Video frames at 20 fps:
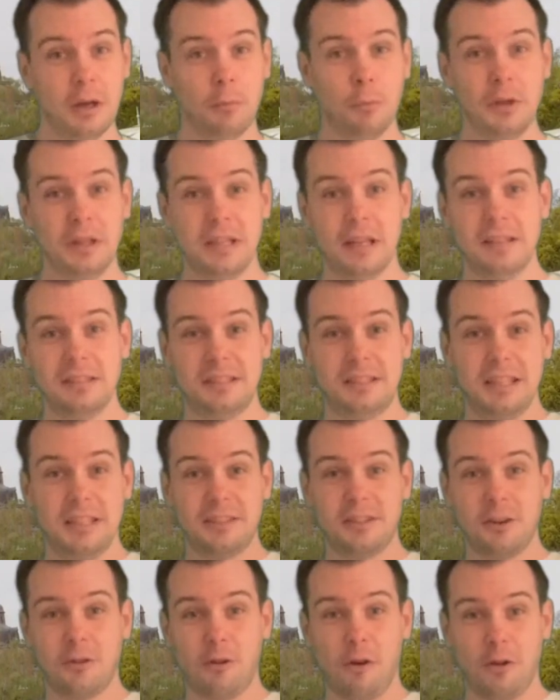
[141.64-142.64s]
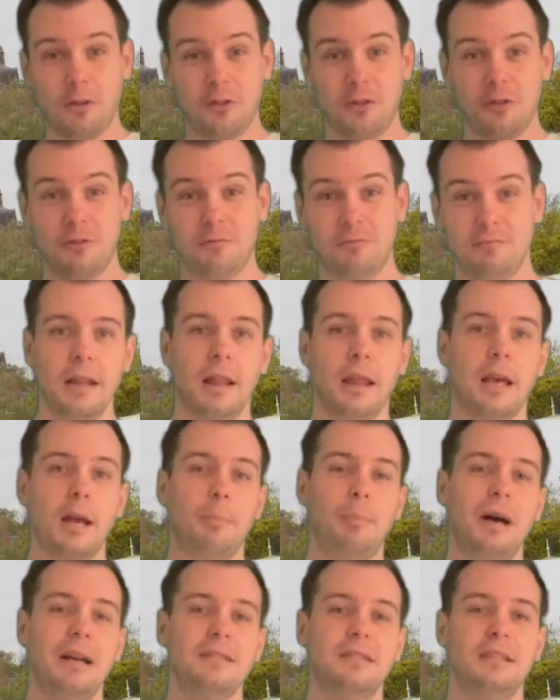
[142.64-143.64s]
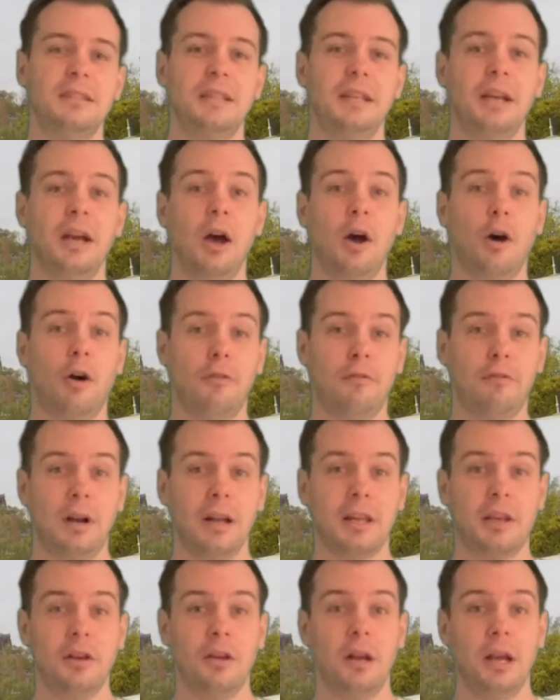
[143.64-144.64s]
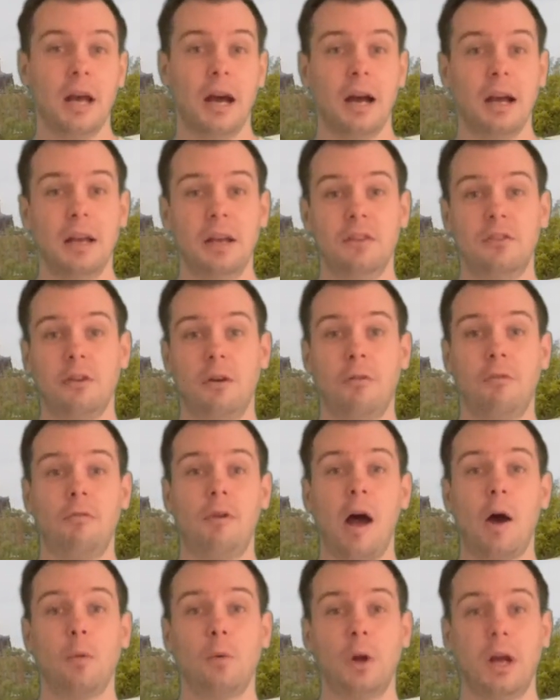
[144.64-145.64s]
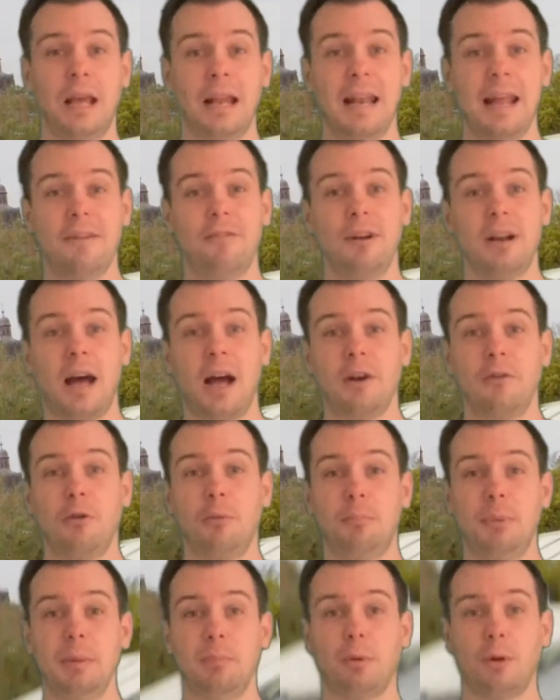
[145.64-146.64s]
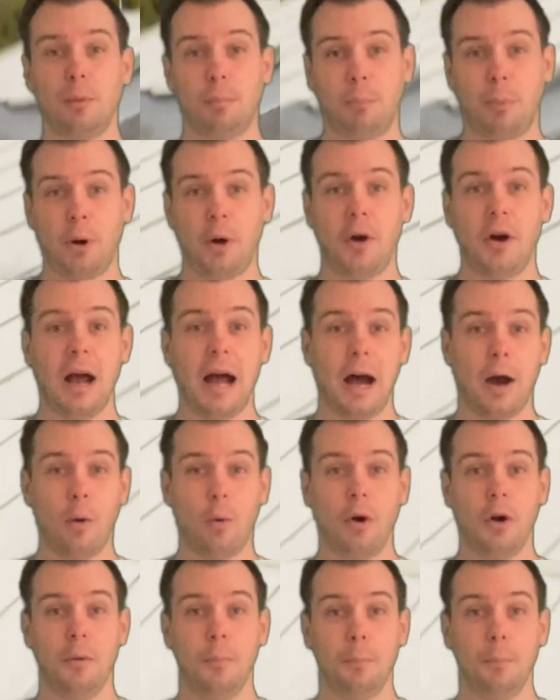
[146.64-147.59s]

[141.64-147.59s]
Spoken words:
with 6 across. The capacity of Valkyria is around 1100 people per hour.